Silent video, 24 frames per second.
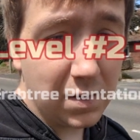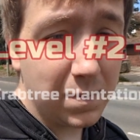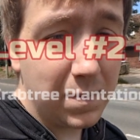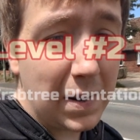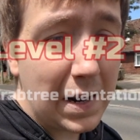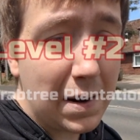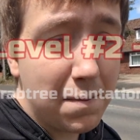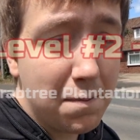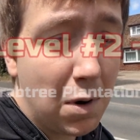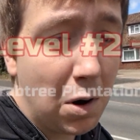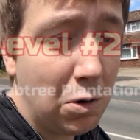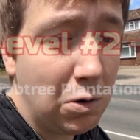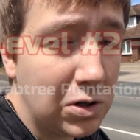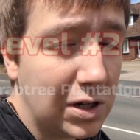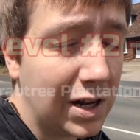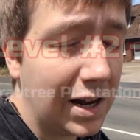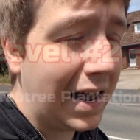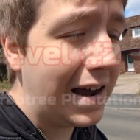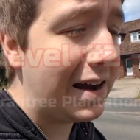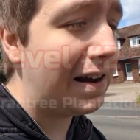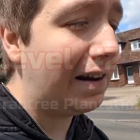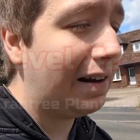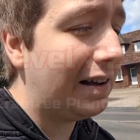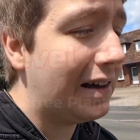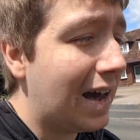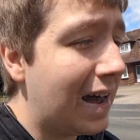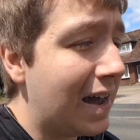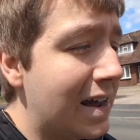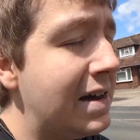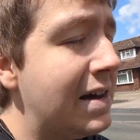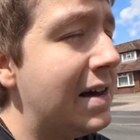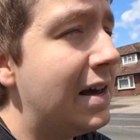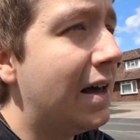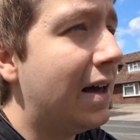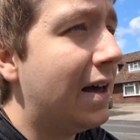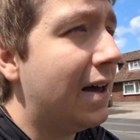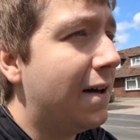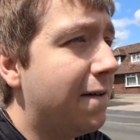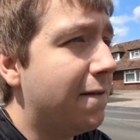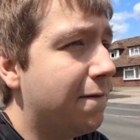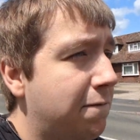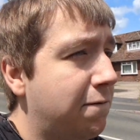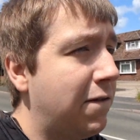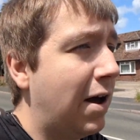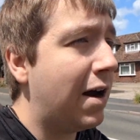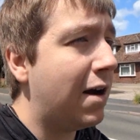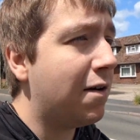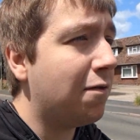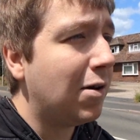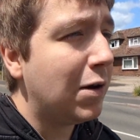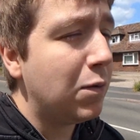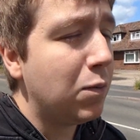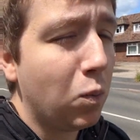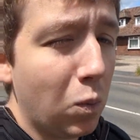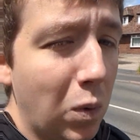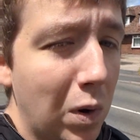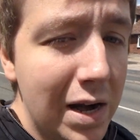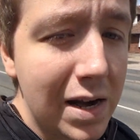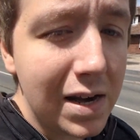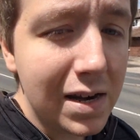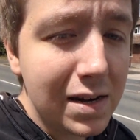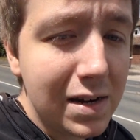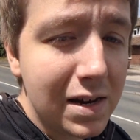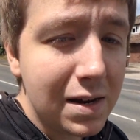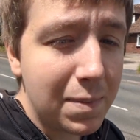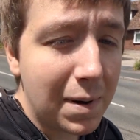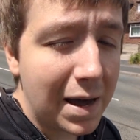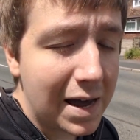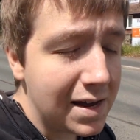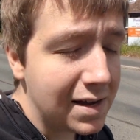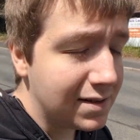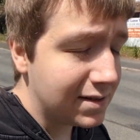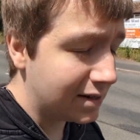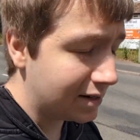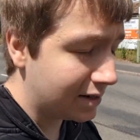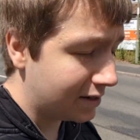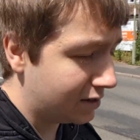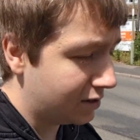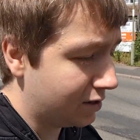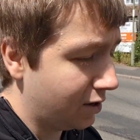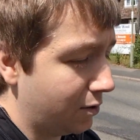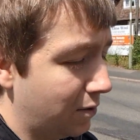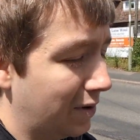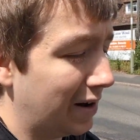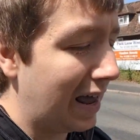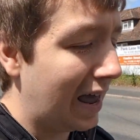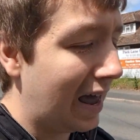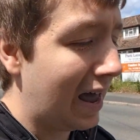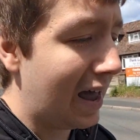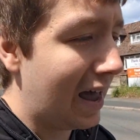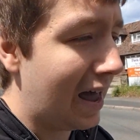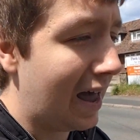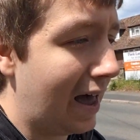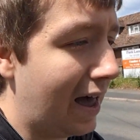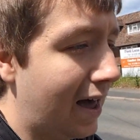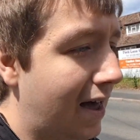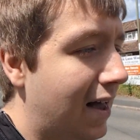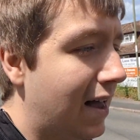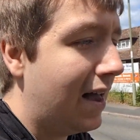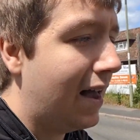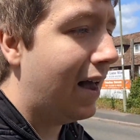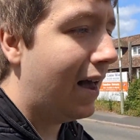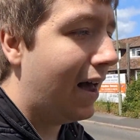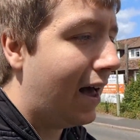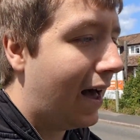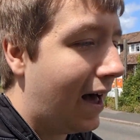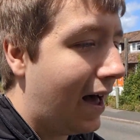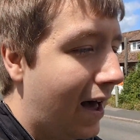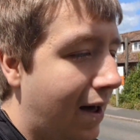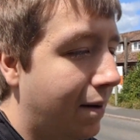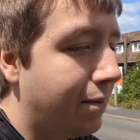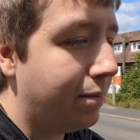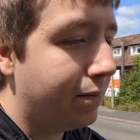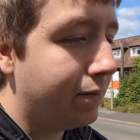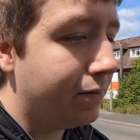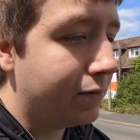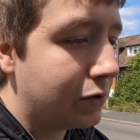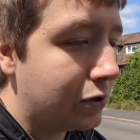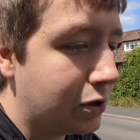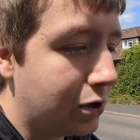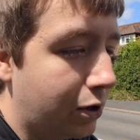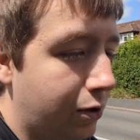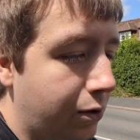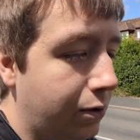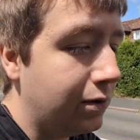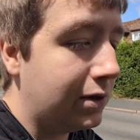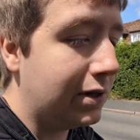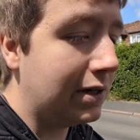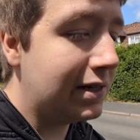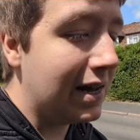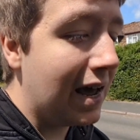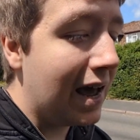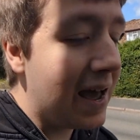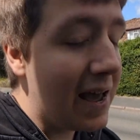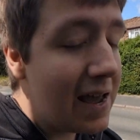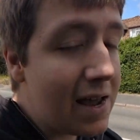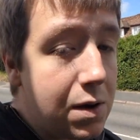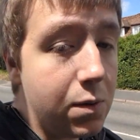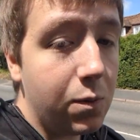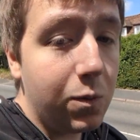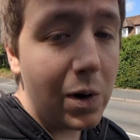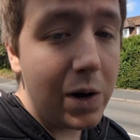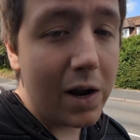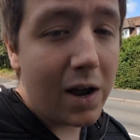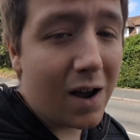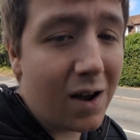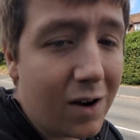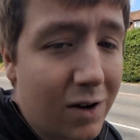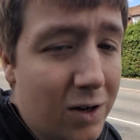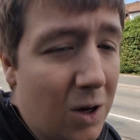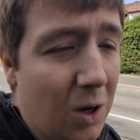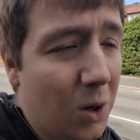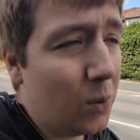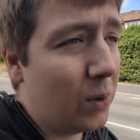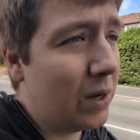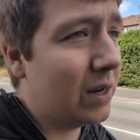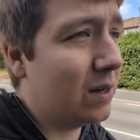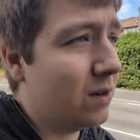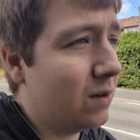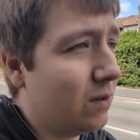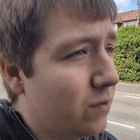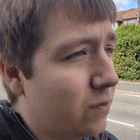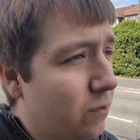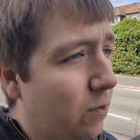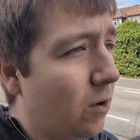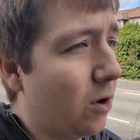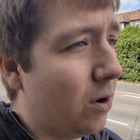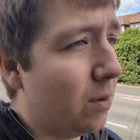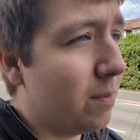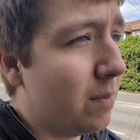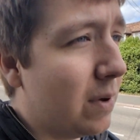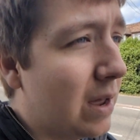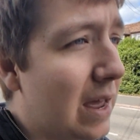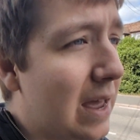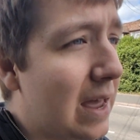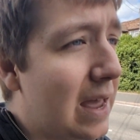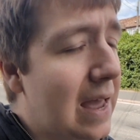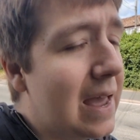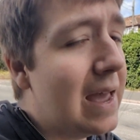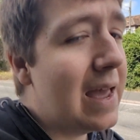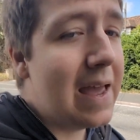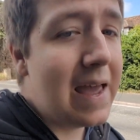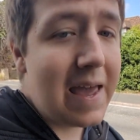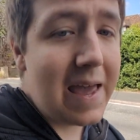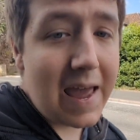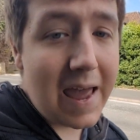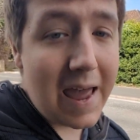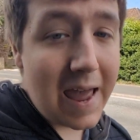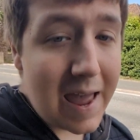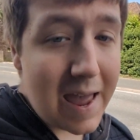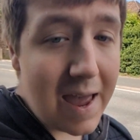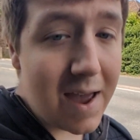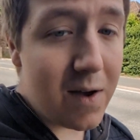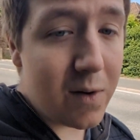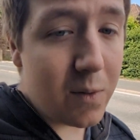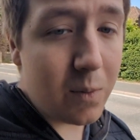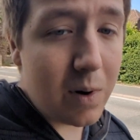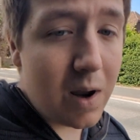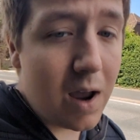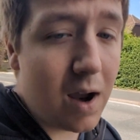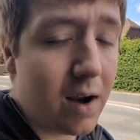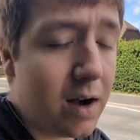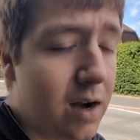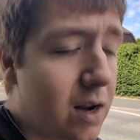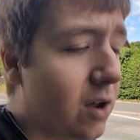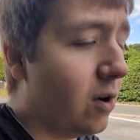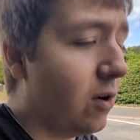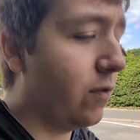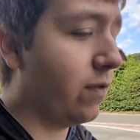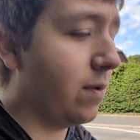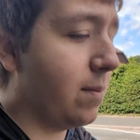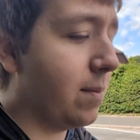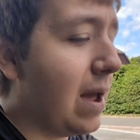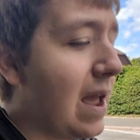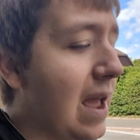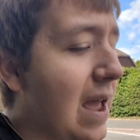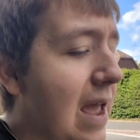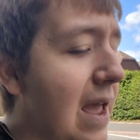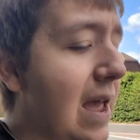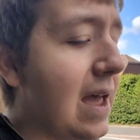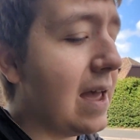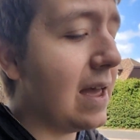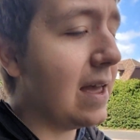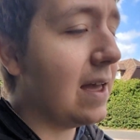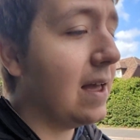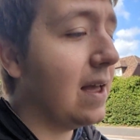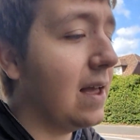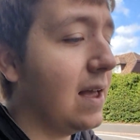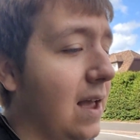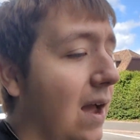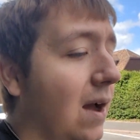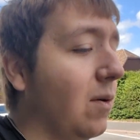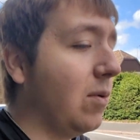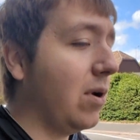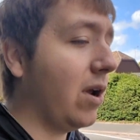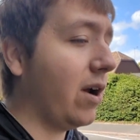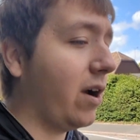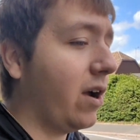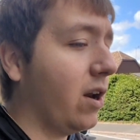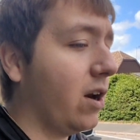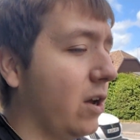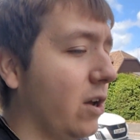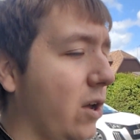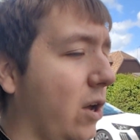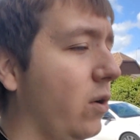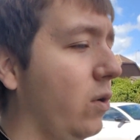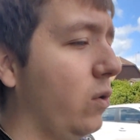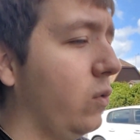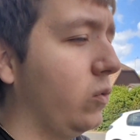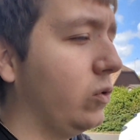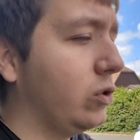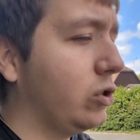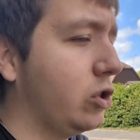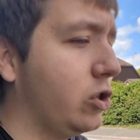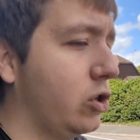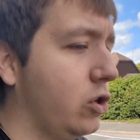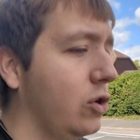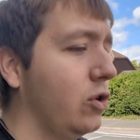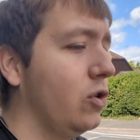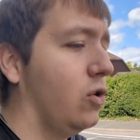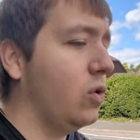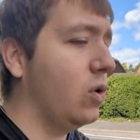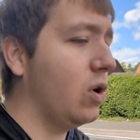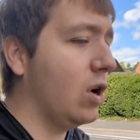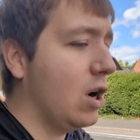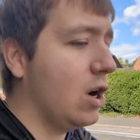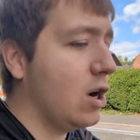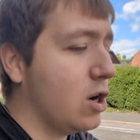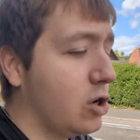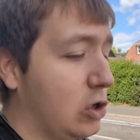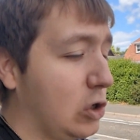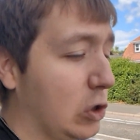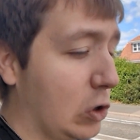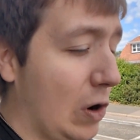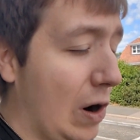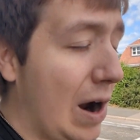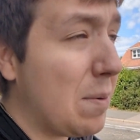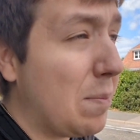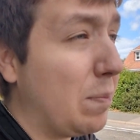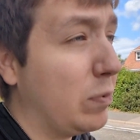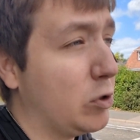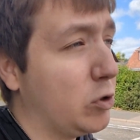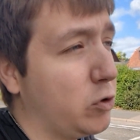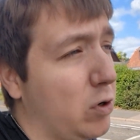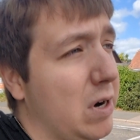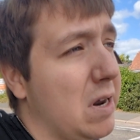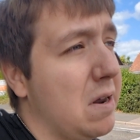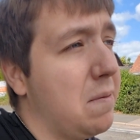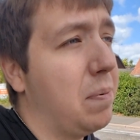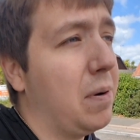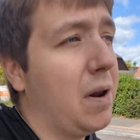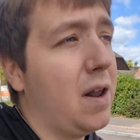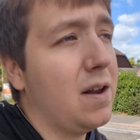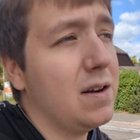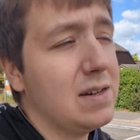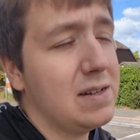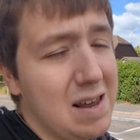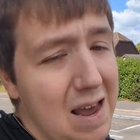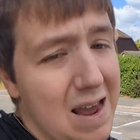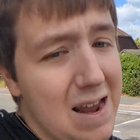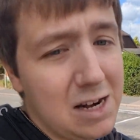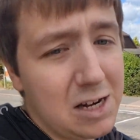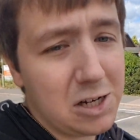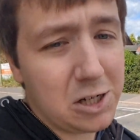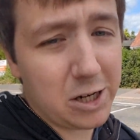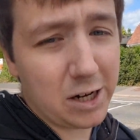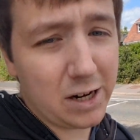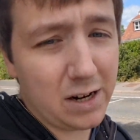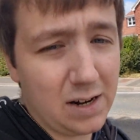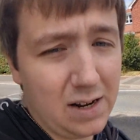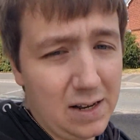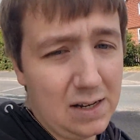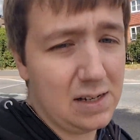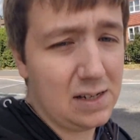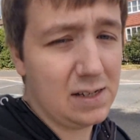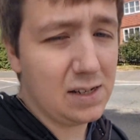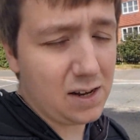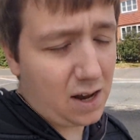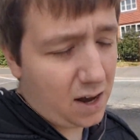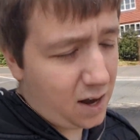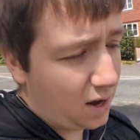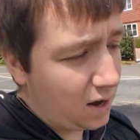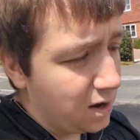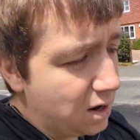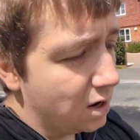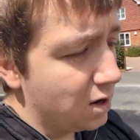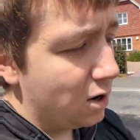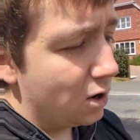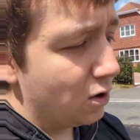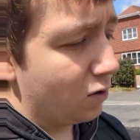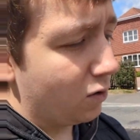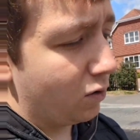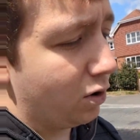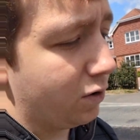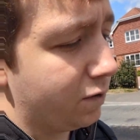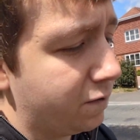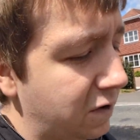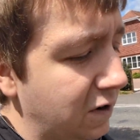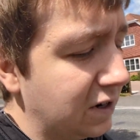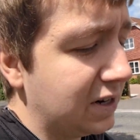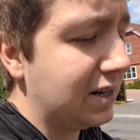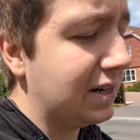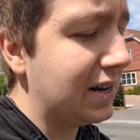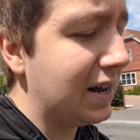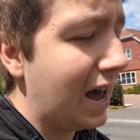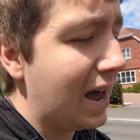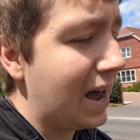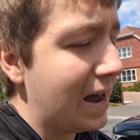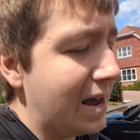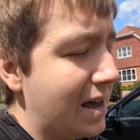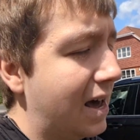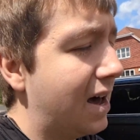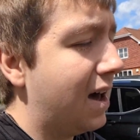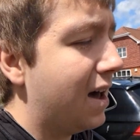to be most likely a very windy Basingstoke here. So today we are going from here, and we are going to go to Crabtree Plantation. This is our route for today,